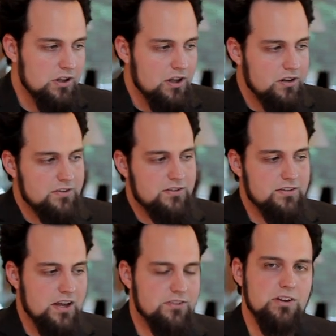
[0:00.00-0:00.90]
lot of this is
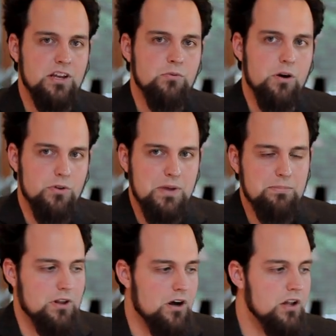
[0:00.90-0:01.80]
not sitting well with
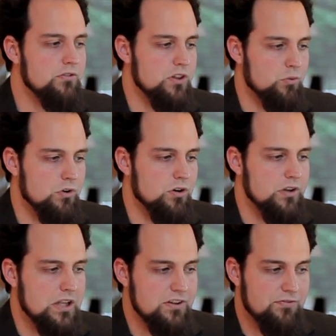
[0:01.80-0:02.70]
people all over the world,
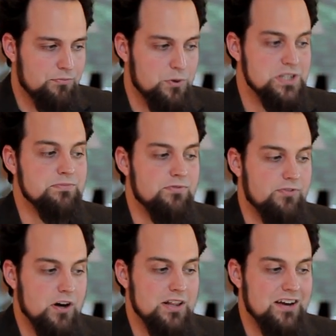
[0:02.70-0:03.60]
and this prism
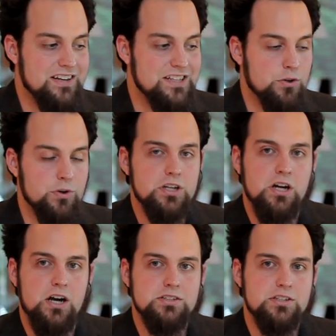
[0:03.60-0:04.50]
fallout is going to
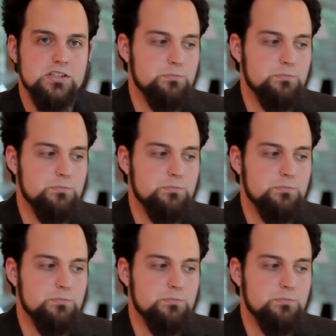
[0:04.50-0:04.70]
cost us